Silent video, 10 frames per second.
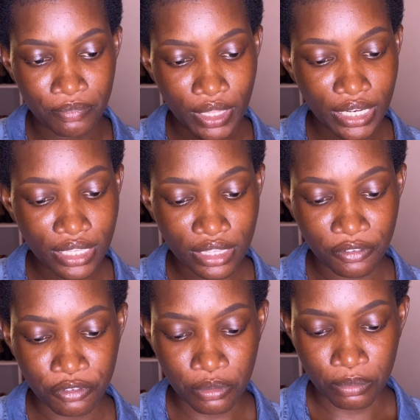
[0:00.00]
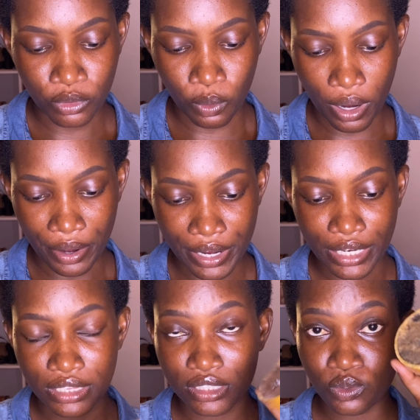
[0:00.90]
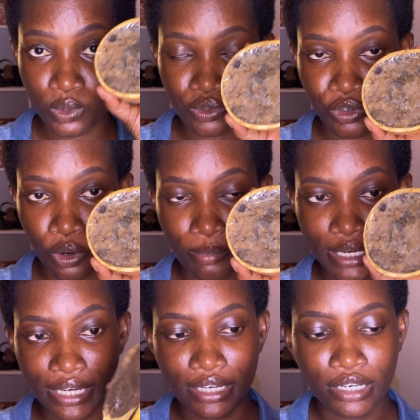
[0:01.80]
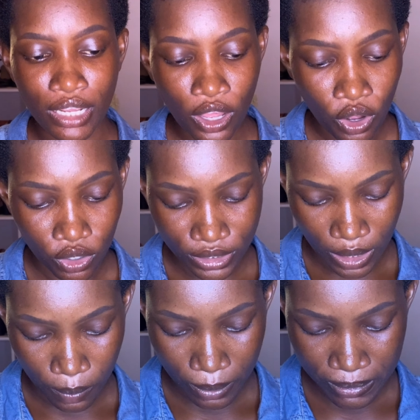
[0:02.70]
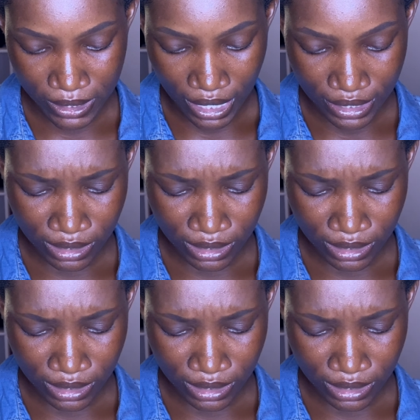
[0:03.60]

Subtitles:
anything from Nokware, this was recommended on their website.